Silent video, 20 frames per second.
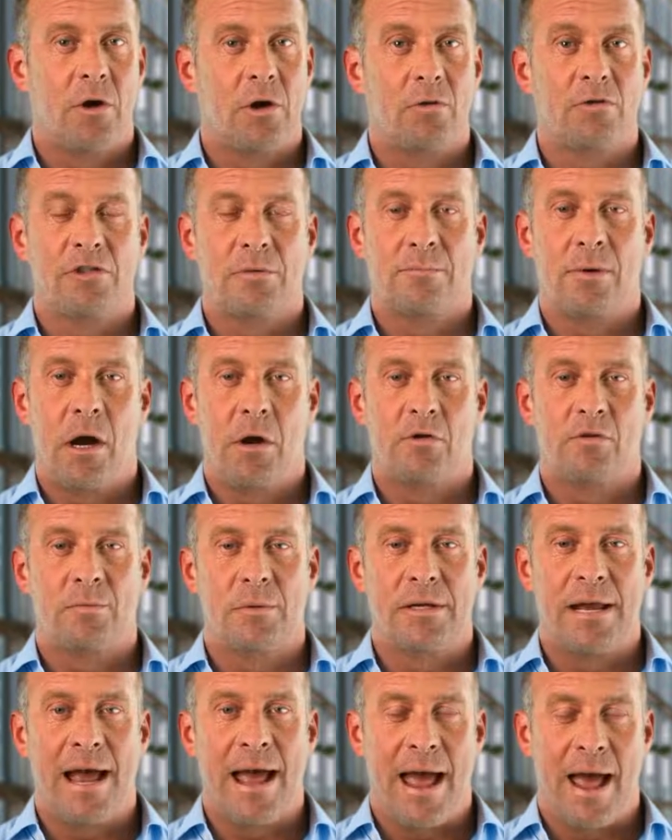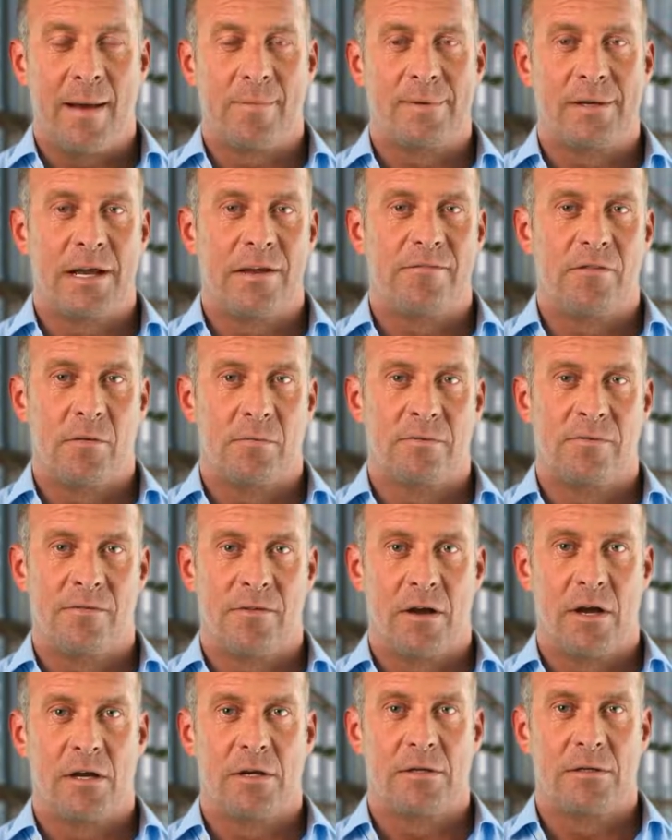use the Postman app if you
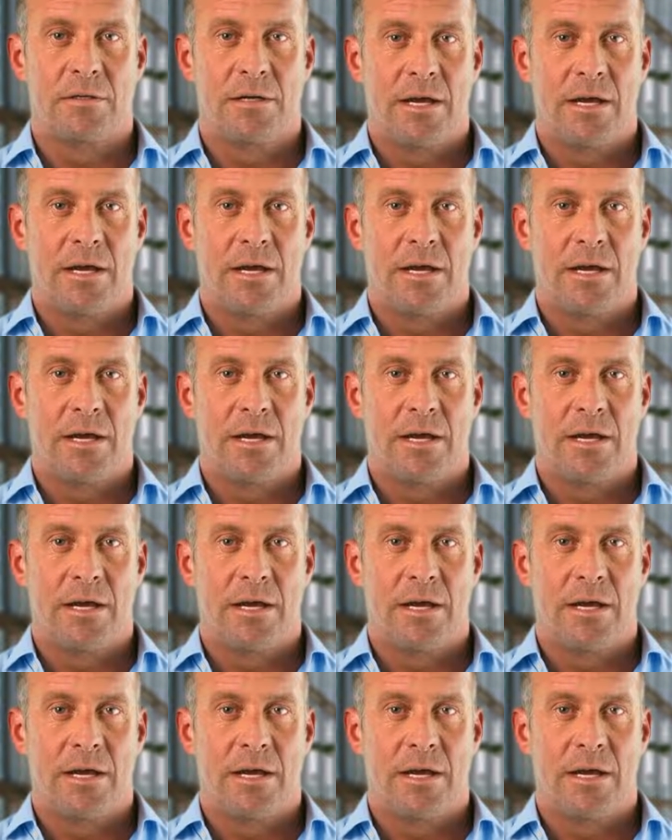prefer.